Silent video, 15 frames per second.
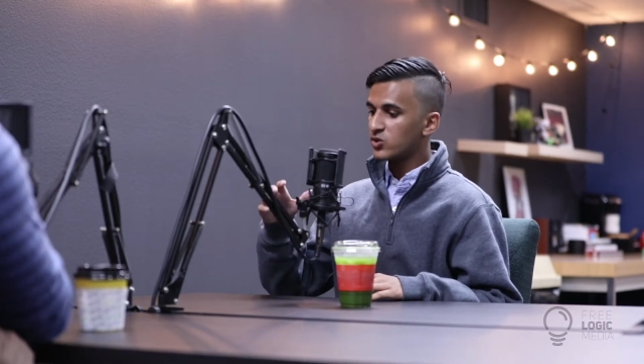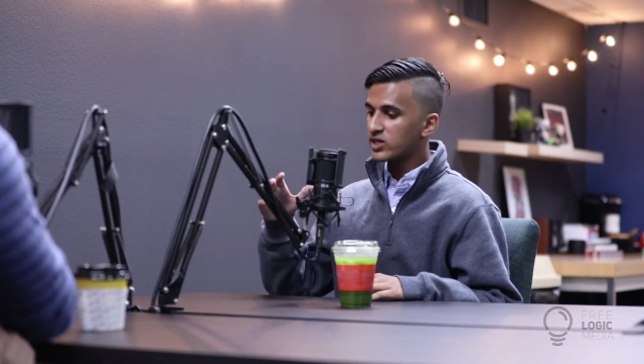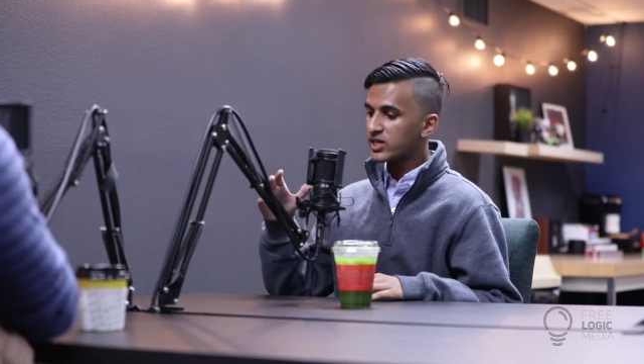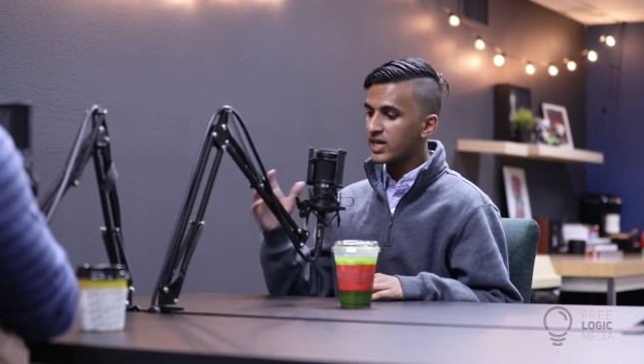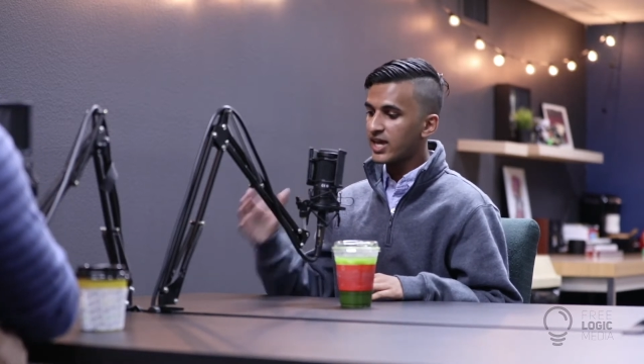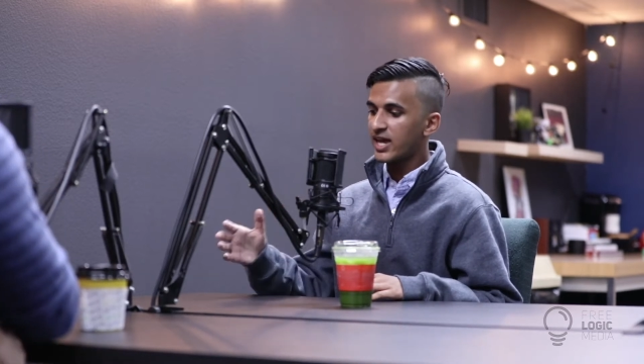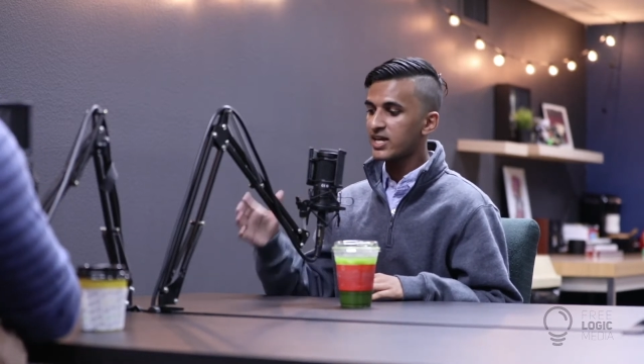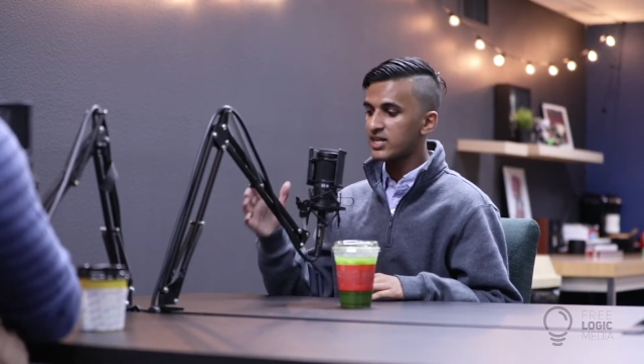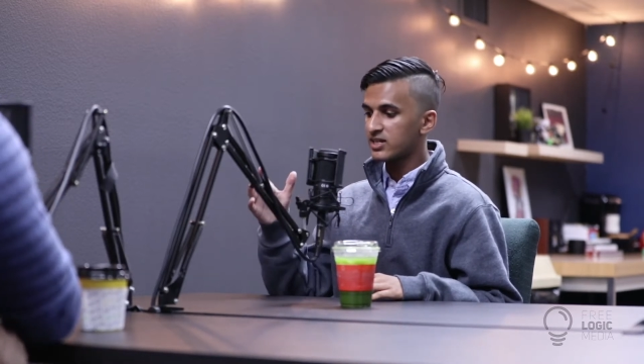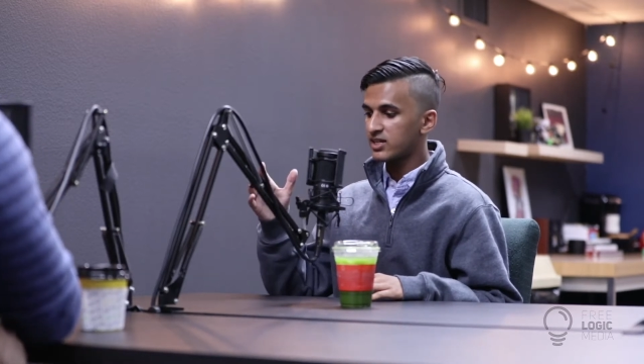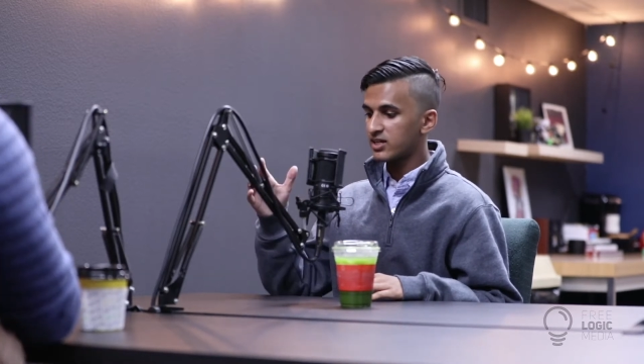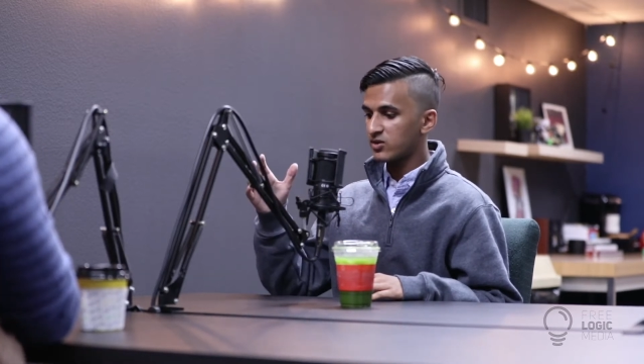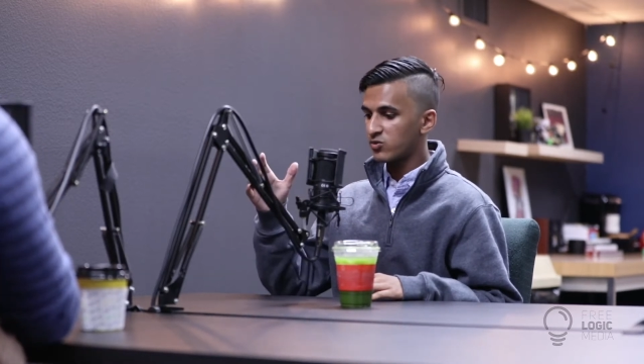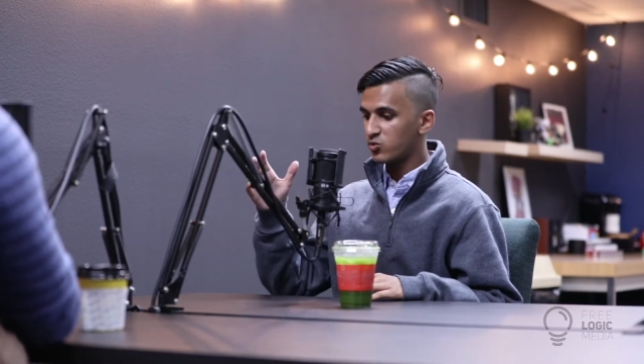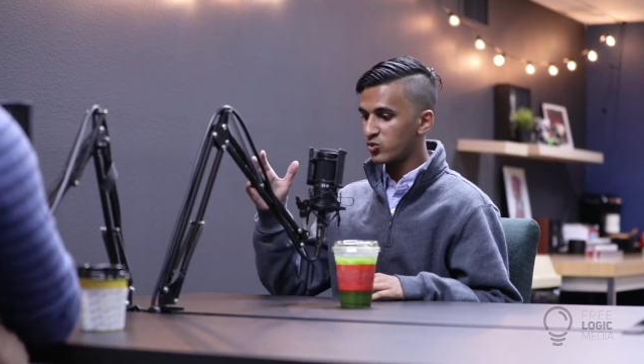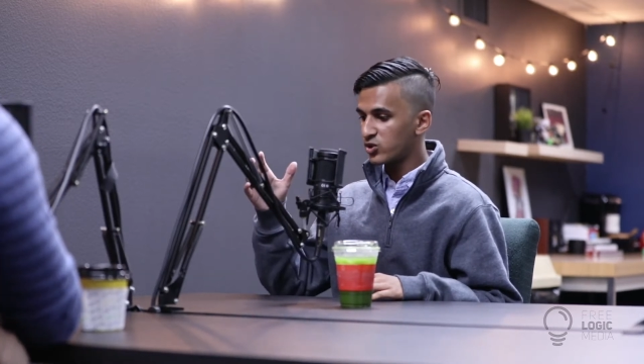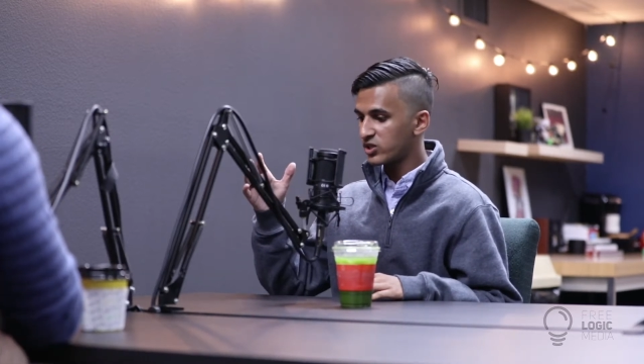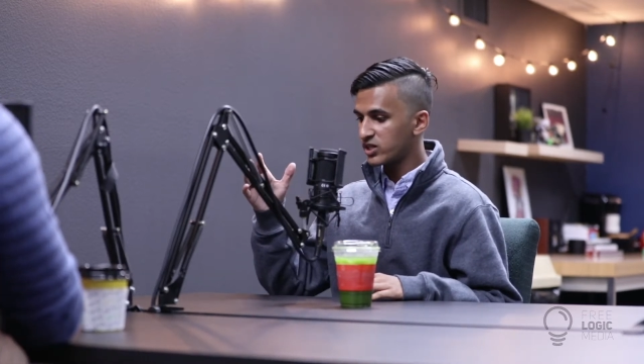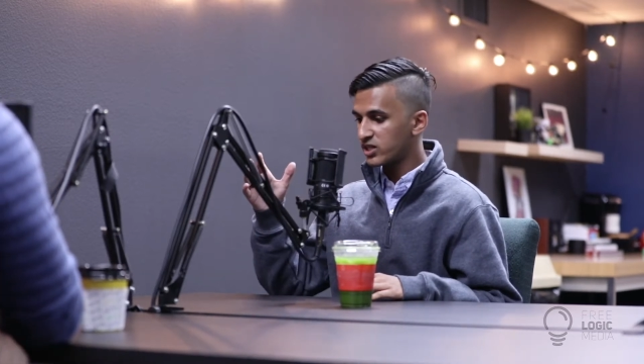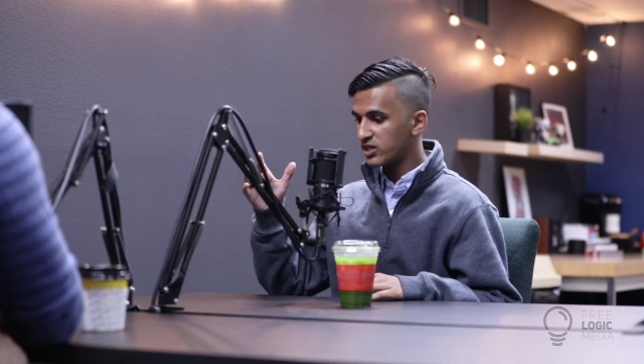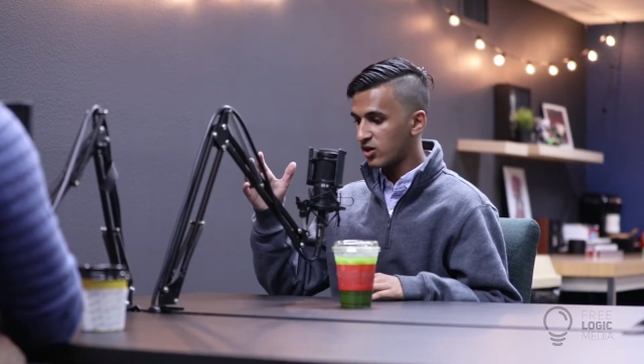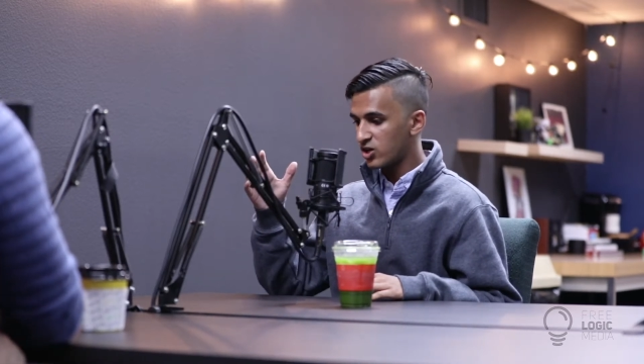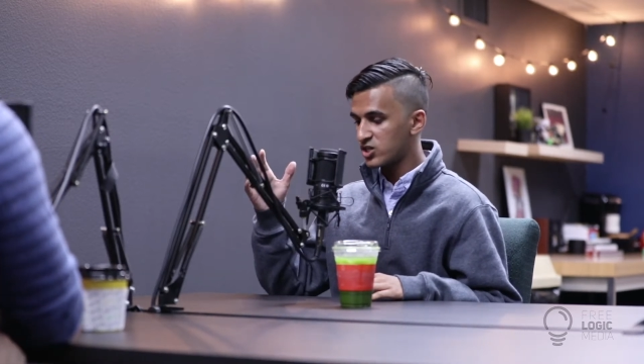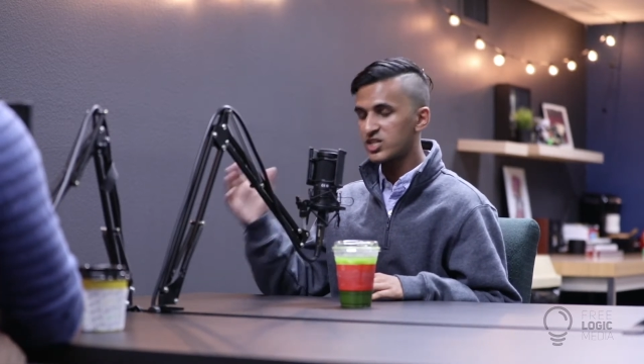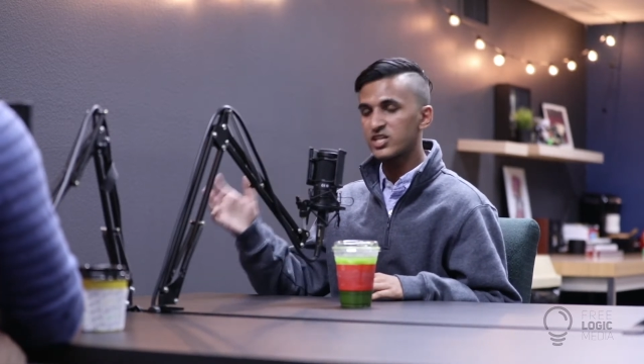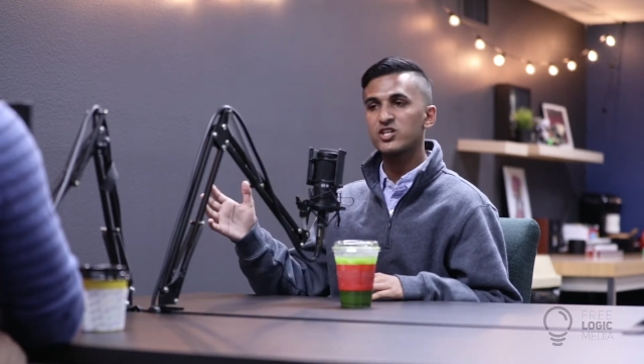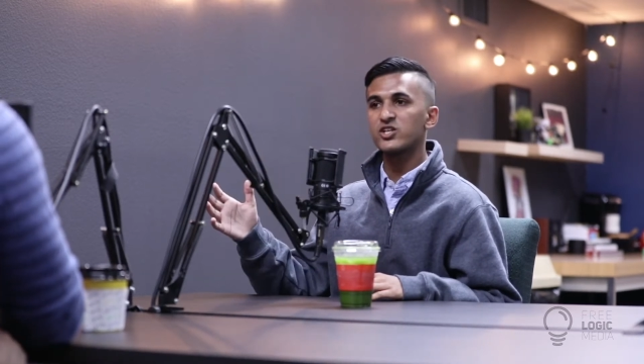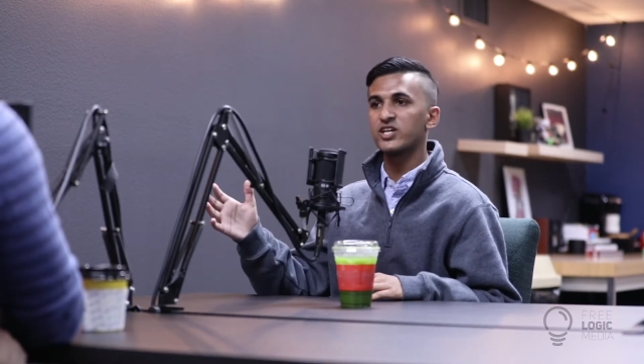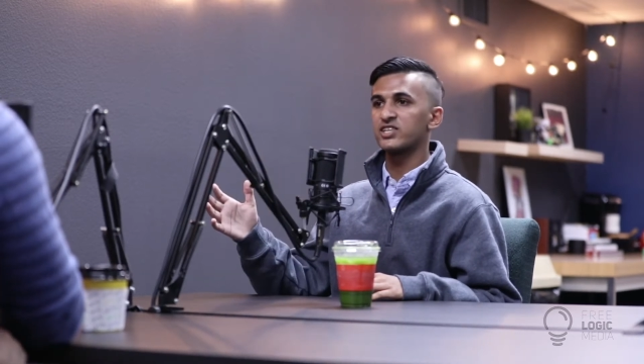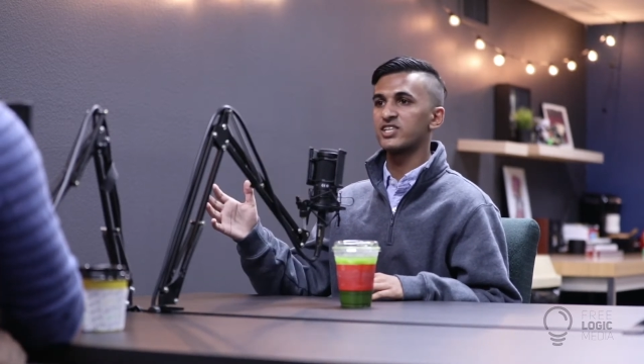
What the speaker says: can't really articulate